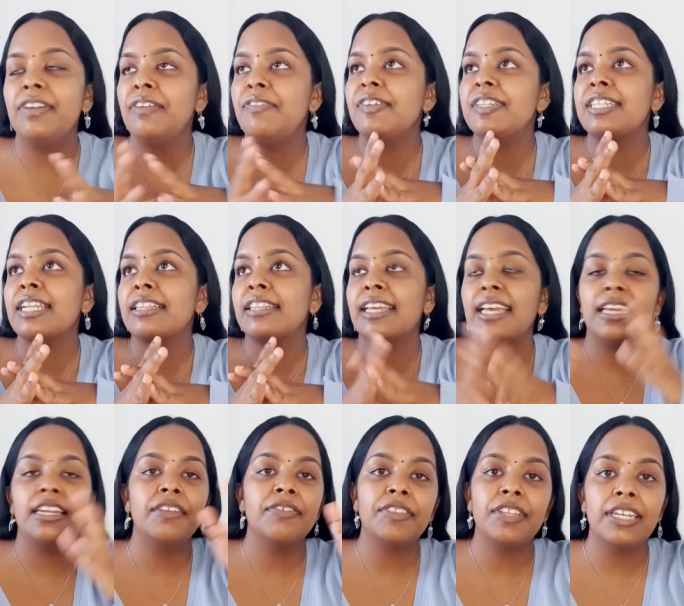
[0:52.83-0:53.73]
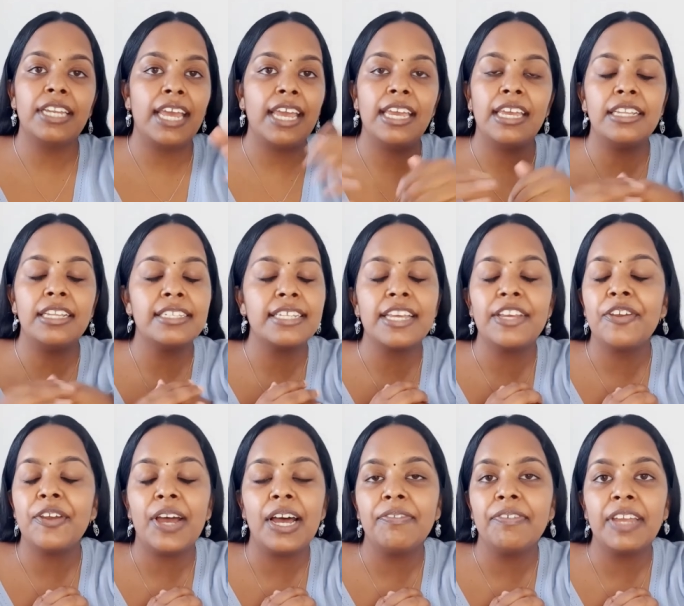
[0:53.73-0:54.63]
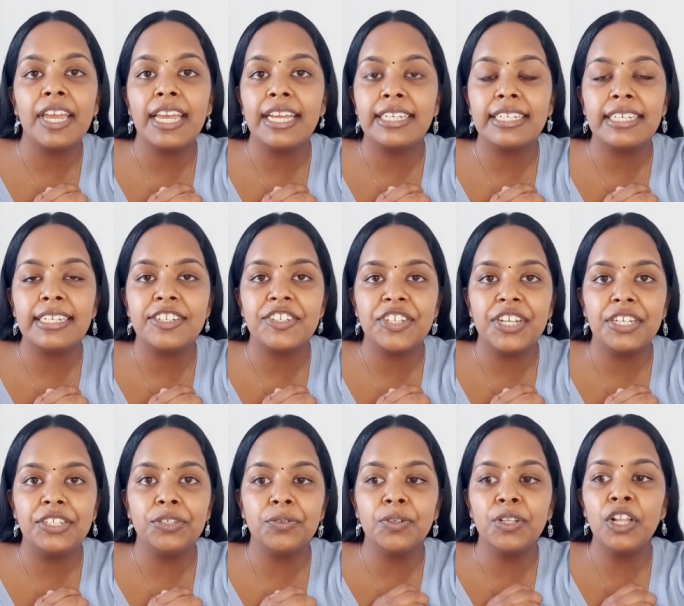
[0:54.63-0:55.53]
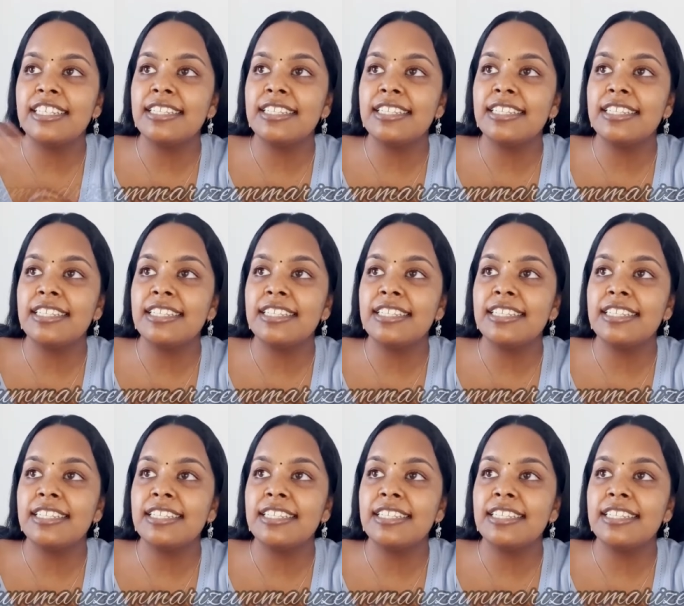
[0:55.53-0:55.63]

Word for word: if it's at the end of the day, say you have a hectic schedule,